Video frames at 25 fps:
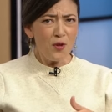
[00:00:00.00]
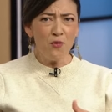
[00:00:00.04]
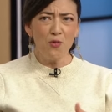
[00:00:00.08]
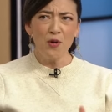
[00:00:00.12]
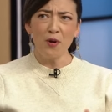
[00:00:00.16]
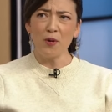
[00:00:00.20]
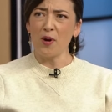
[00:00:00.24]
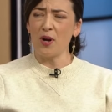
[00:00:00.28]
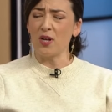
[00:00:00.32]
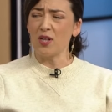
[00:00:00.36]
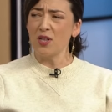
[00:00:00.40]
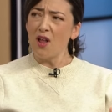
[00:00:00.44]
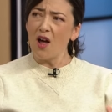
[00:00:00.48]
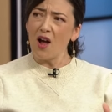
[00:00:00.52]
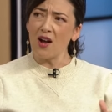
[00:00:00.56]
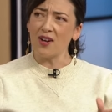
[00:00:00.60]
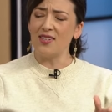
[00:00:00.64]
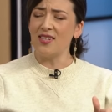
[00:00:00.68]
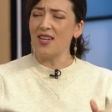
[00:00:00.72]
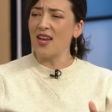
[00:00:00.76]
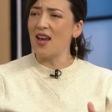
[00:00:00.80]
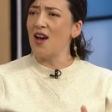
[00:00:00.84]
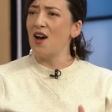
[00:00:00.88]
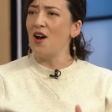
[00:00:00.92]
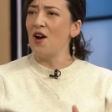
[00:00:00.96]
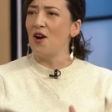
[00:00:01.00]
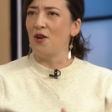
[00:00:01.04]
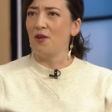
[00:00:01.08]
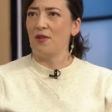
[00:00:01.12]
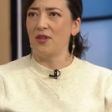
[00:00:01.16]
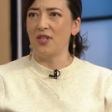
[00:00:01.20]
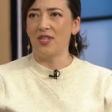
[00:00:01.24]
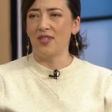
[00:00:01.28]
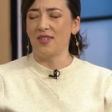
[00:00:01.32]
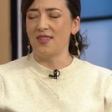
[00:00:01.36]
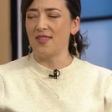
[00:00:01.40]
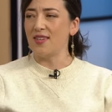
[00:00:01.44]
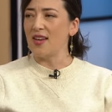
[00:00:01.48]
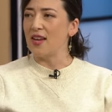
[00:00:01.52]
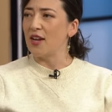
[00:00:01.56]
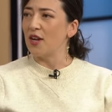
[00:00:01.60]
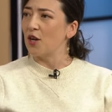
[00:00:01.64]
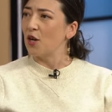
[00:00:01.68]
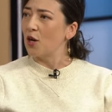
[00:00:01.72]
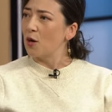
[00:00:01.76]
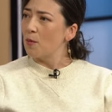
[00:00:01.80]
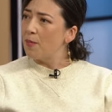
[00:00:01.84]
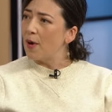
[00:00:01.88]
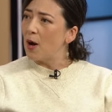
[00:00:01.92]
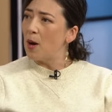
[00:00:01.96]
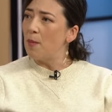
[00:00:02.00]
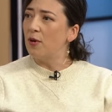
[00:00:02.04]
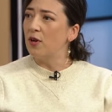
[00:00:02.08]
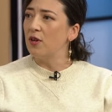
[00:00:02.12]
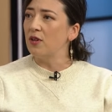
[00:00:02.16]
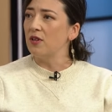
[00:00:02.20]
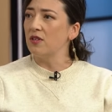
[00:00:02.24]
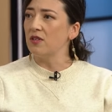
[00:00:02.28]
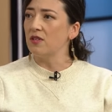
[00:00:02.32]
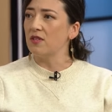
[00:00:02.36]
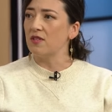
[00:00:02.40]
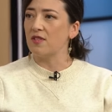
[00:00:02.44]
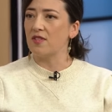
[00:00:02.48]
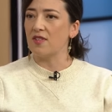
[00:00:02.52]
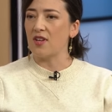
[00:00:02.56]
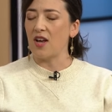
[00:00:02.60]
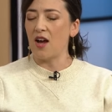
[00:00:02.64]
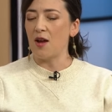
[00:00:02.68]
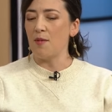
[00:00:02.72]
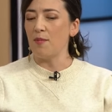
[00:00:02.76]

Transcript: we were on lockdown and staying in our bubbles.